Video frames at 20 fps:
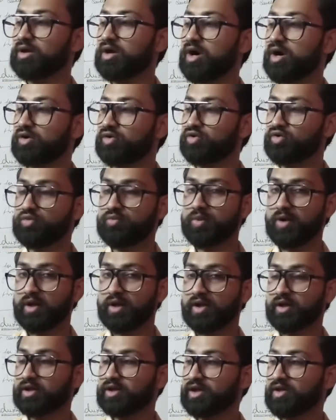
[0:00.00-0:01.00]

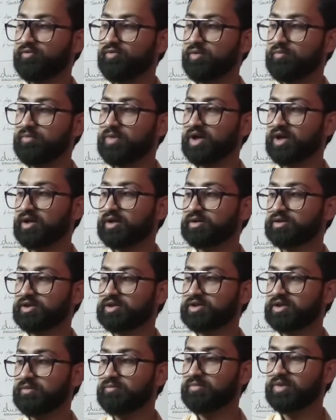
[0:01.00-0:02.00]
October, November,
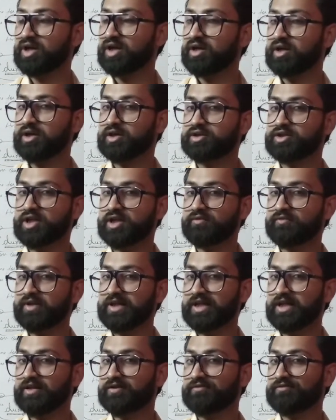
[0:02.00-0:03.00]
December,
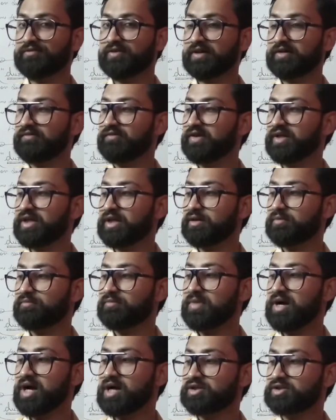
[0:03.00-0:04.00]
January, February,
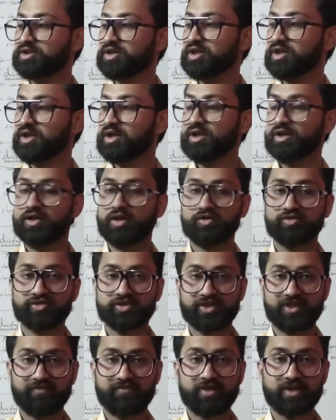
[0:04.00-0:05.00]
March. Now
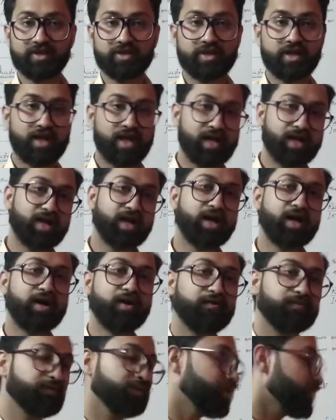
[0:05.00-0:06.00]

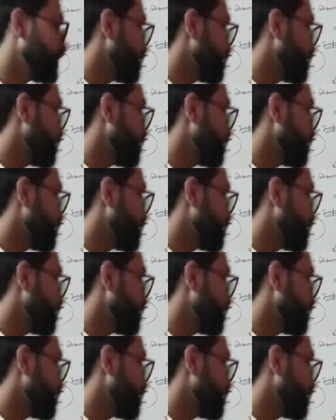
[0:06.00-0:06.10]
7.5.